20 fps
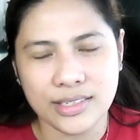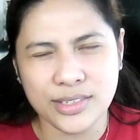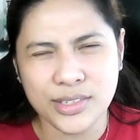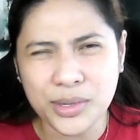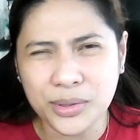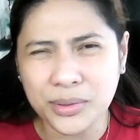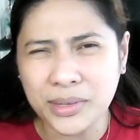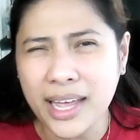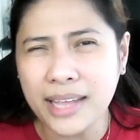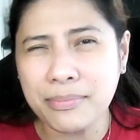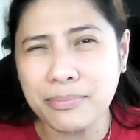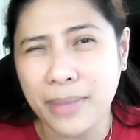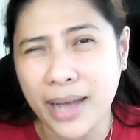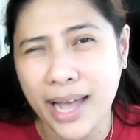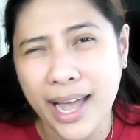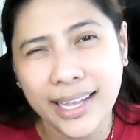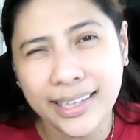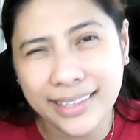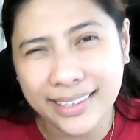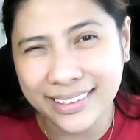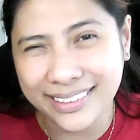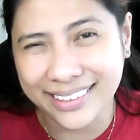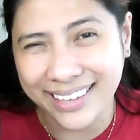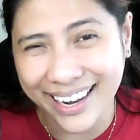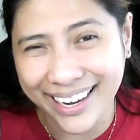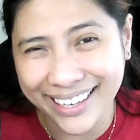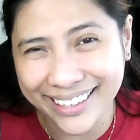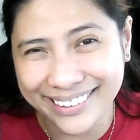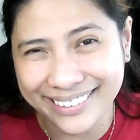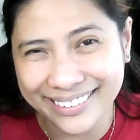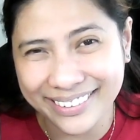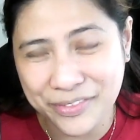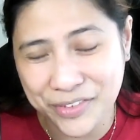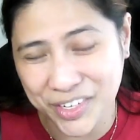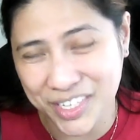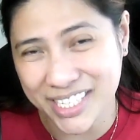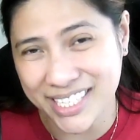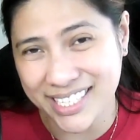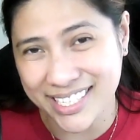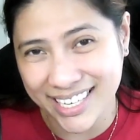So not bad, right?
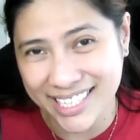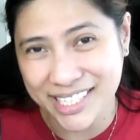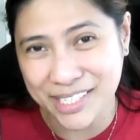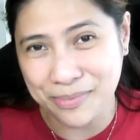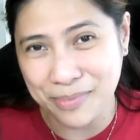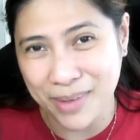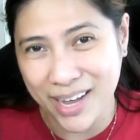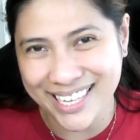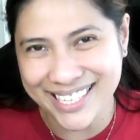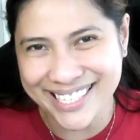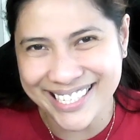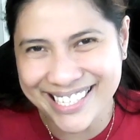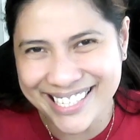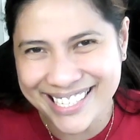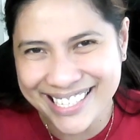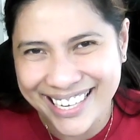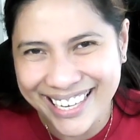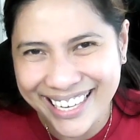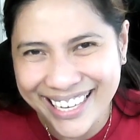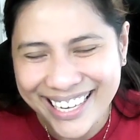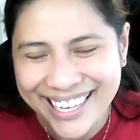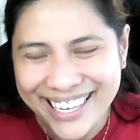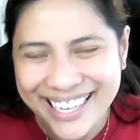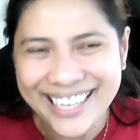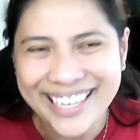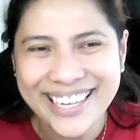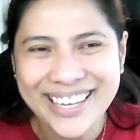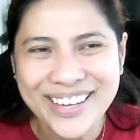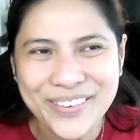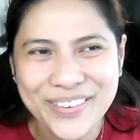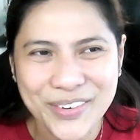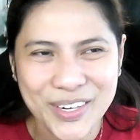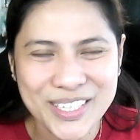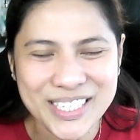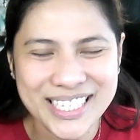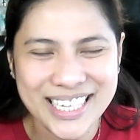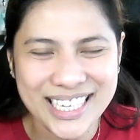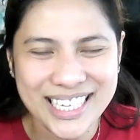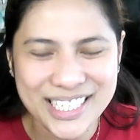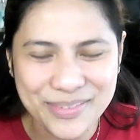For 6 months I
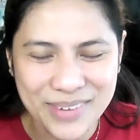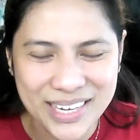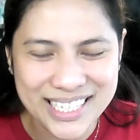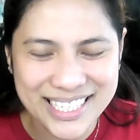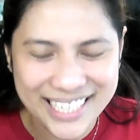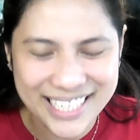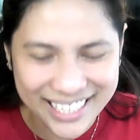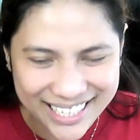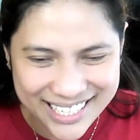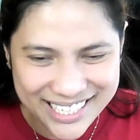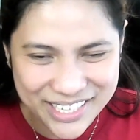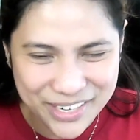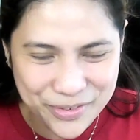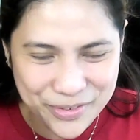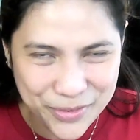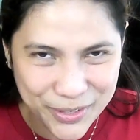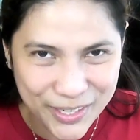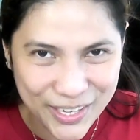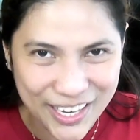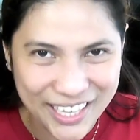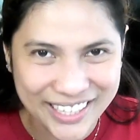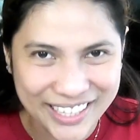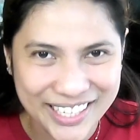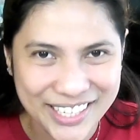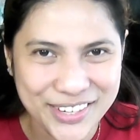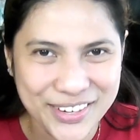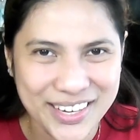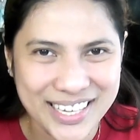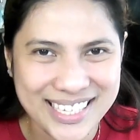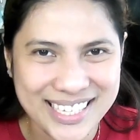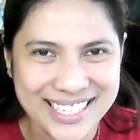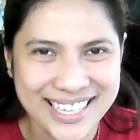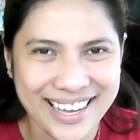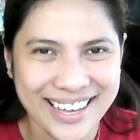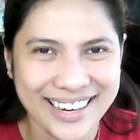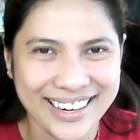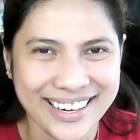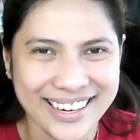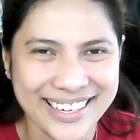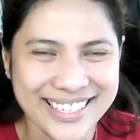received
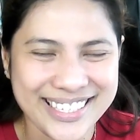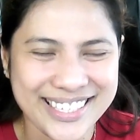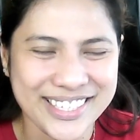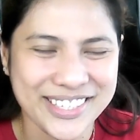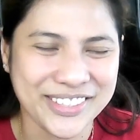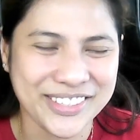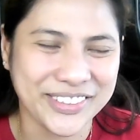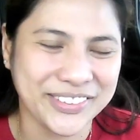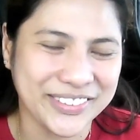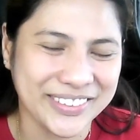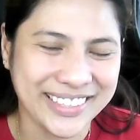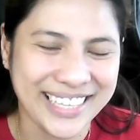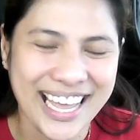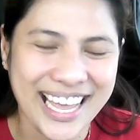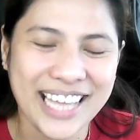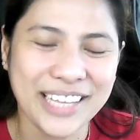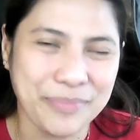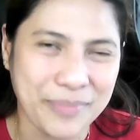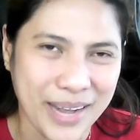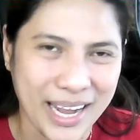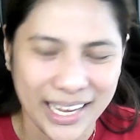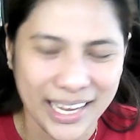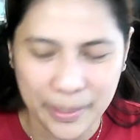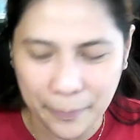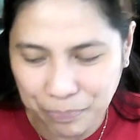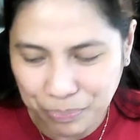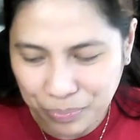$100, so not bad.